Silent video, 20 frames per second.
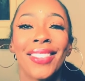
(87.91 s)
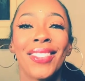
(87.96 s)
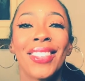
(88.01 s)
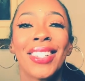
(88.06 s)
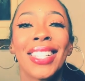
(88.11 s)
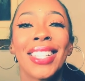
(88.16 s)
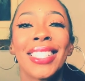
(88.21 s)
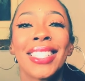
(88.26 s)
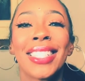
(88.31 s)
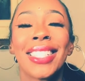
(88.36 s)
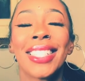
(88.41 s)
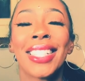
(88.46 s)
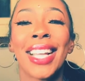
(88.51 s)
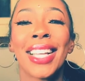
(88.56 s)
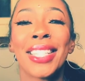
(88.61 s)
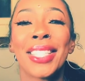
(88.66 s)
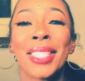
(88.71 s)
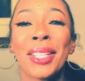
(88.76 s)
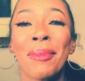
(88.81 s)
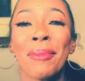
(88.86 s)
Really just
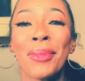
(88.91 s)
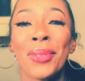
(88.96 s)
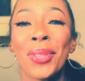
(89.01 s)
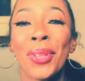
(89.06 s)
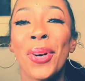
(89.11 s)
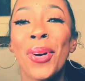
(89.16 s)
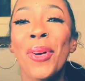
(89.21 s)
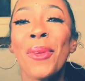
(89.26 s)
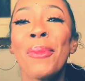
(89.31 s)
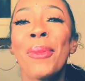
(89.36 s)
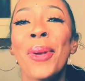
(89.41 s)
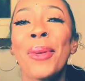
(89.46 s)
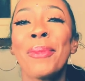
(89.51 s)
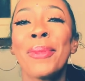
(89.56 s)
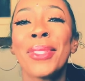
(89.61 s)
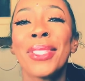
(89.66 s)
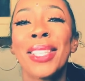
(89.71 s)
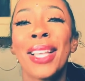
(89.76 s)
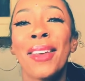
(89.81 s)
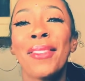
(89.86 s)
that simple. The whole
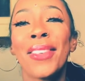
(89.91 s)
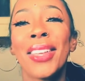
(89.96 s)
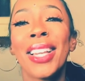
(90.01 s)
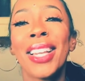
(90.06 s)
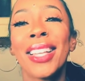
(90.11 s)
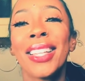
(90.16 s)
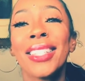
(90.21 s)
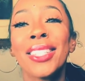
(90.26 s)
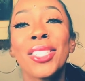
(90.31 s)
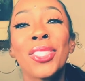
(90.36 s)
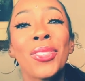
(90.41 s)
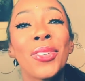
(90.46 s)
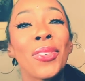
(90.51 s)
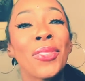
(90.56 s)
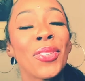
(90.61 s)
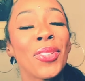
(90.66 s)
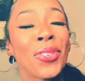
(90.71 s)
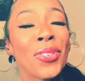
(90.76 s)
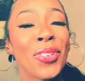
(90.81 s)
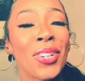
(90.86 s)
purpose of it is to,
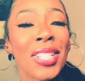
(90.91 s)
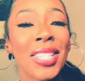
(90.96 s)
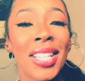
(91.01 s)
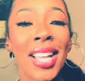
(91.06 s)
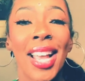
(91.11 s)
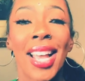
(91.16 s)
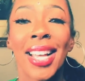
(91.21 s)
of course,